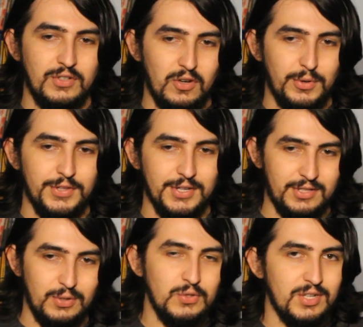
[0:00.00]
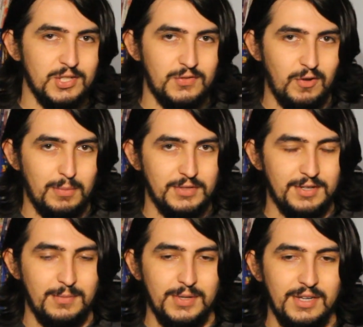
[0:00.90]
know what the conclusion of this film is
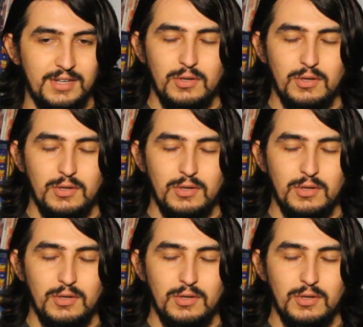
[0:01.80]
going to be.